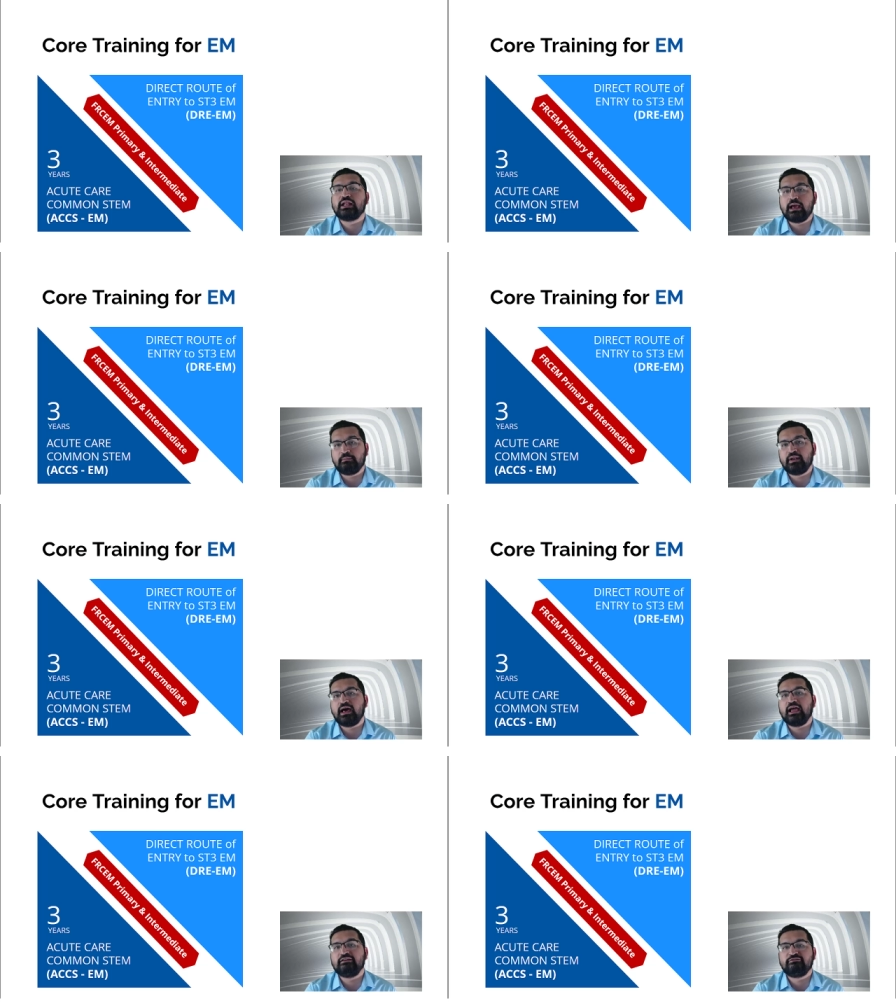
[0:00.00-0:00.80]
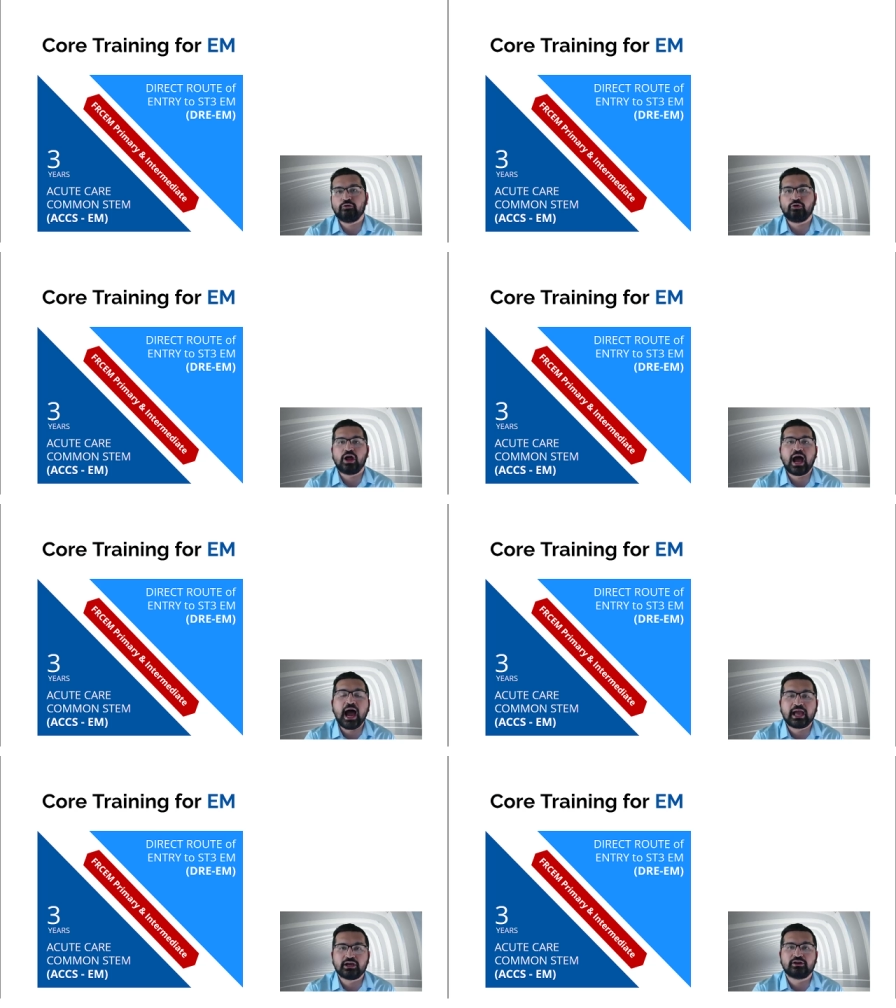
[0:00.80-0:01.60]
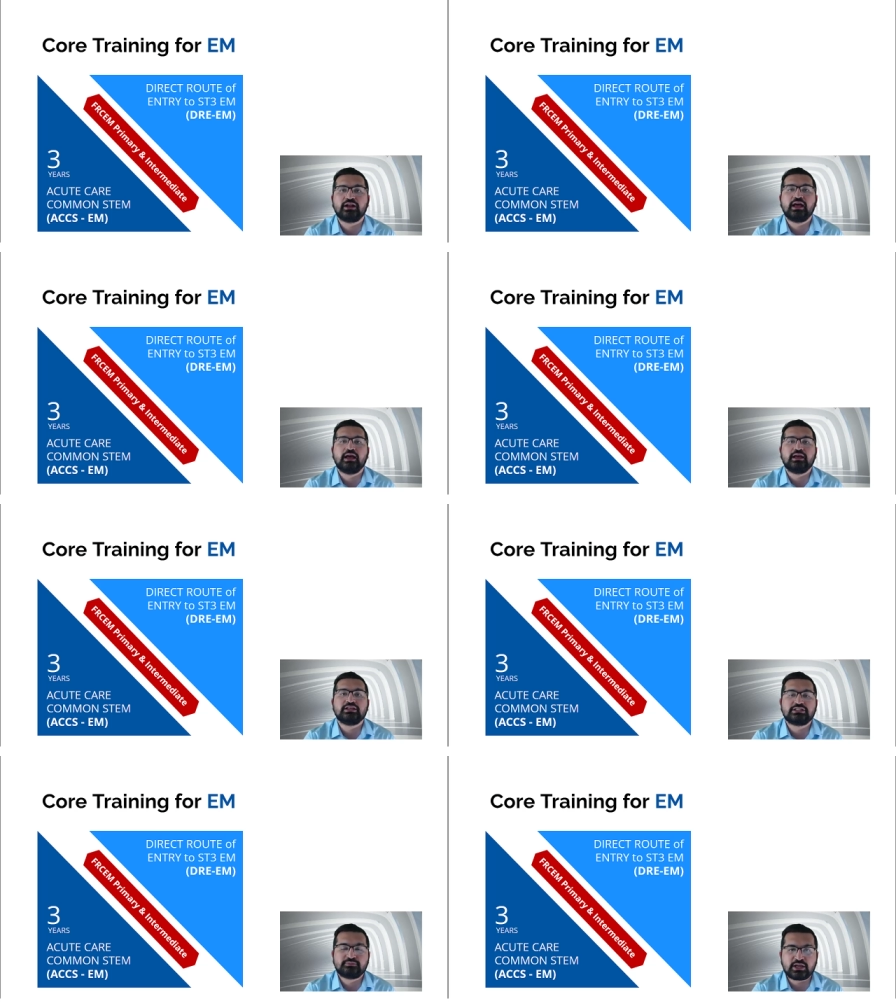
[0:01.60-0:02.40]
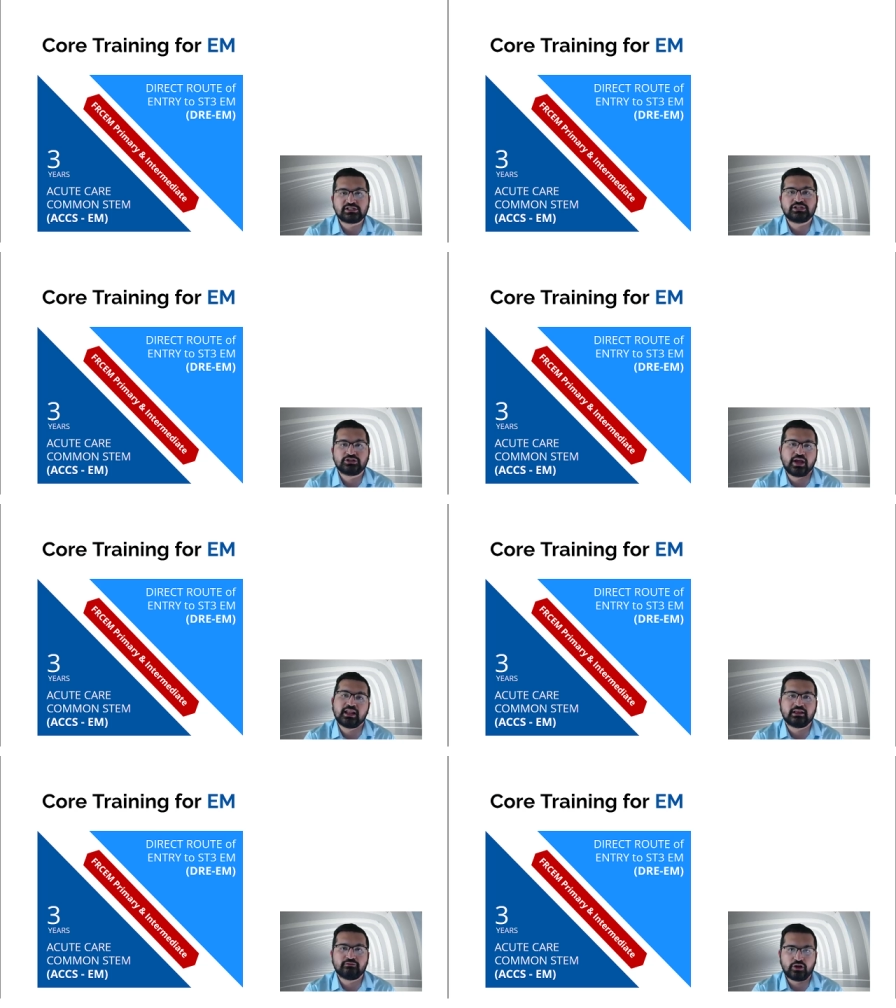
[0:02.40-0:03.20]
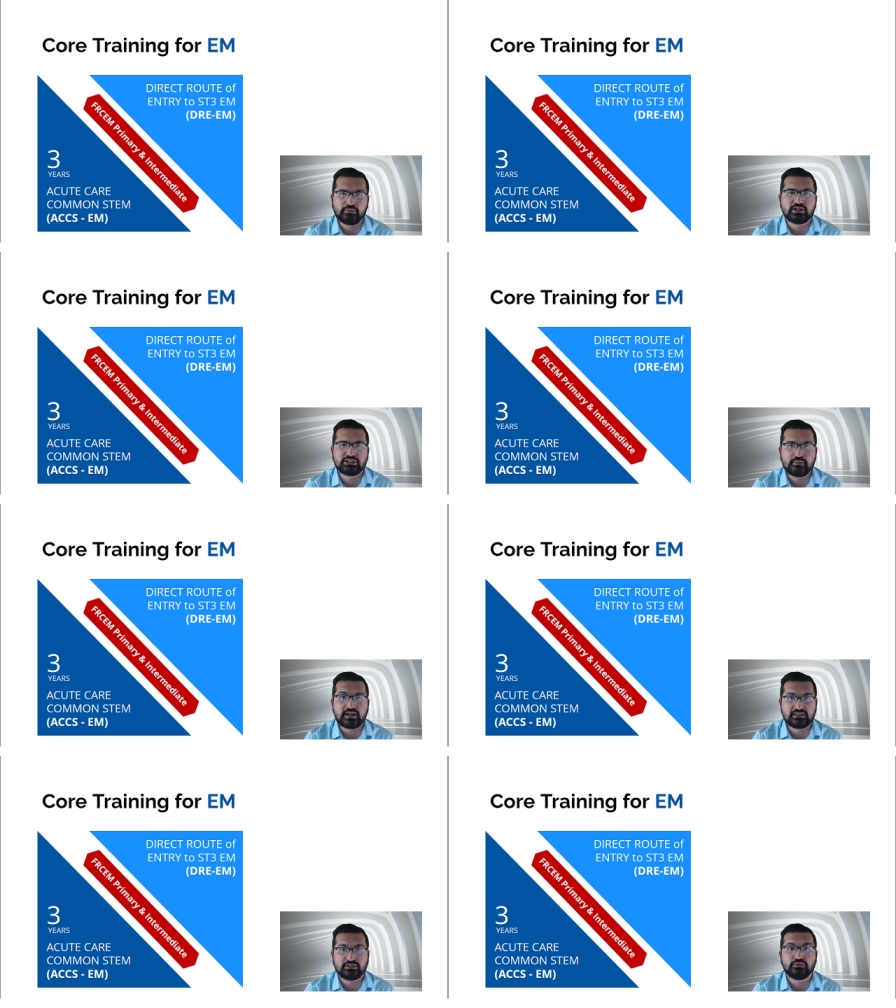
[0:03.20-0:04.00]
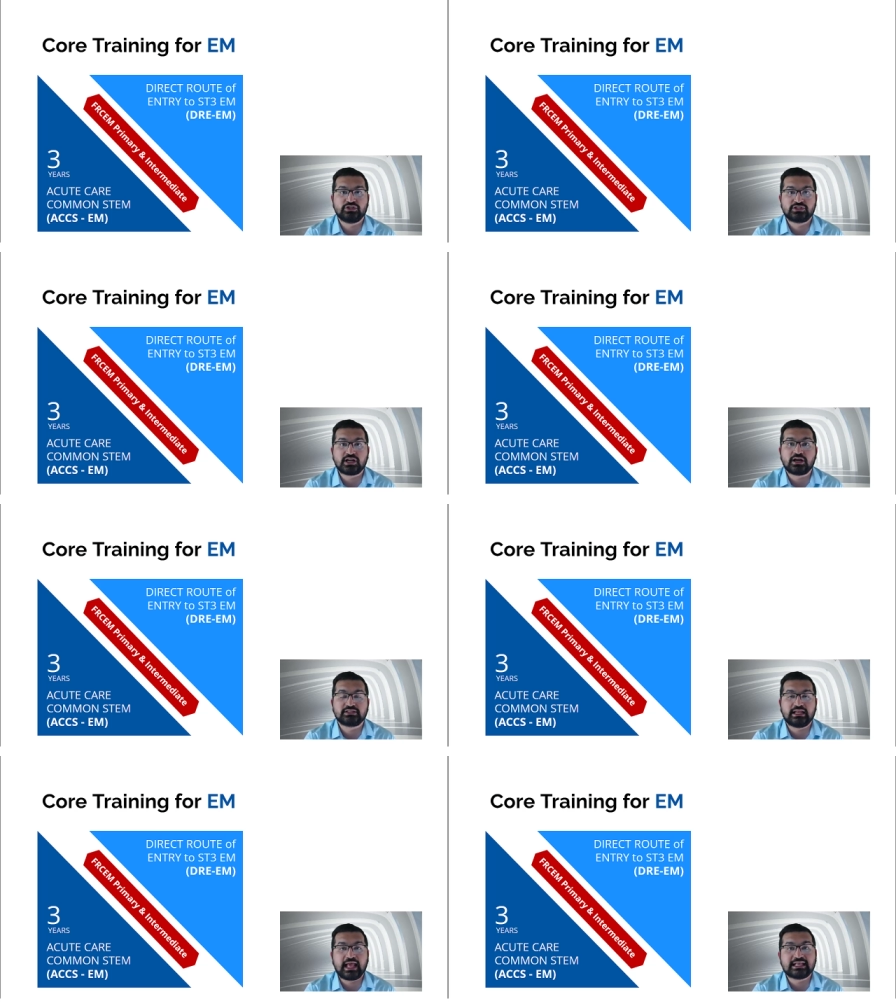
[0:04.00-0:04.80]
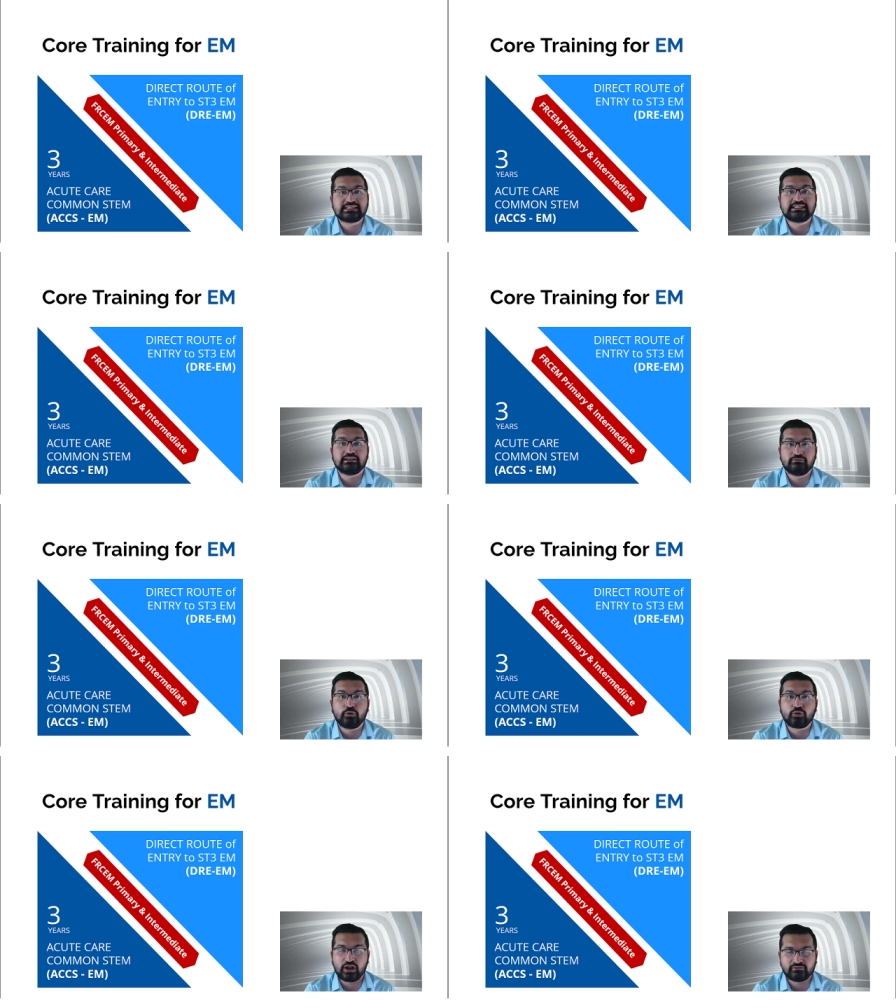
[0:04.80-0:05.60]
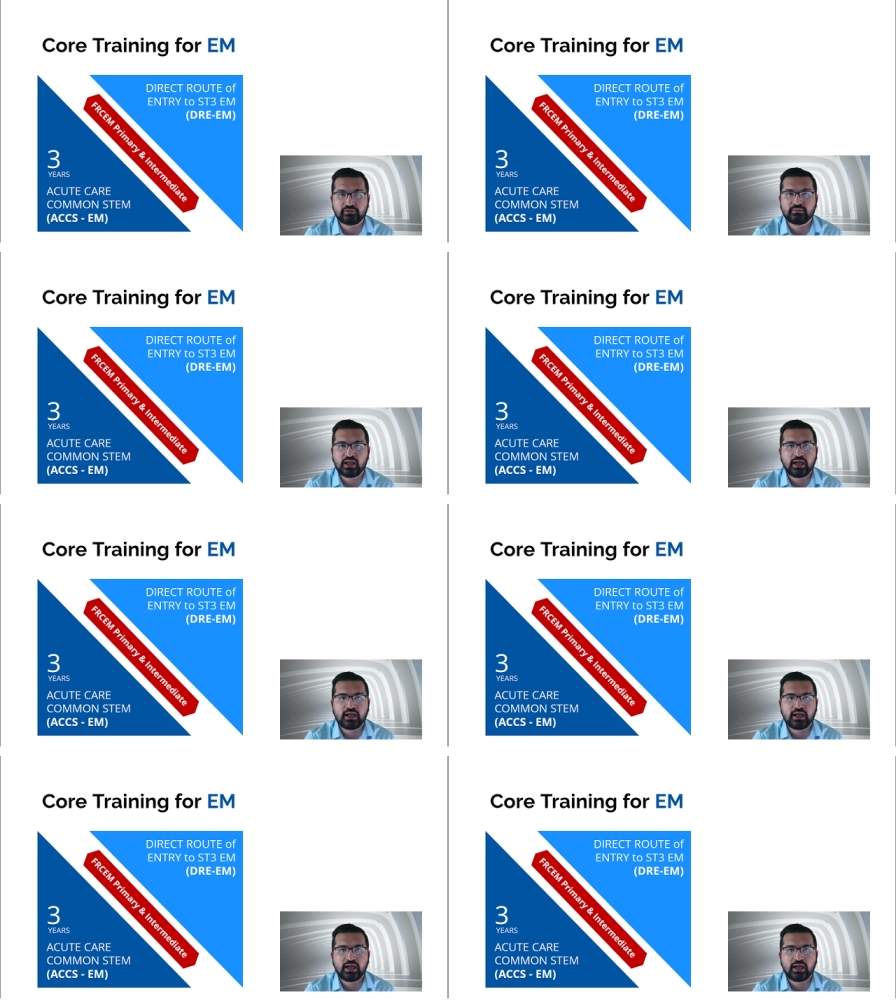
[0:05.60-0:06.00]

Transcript: apply for higher specialty training for emergency medicine, which starts at ST4 level.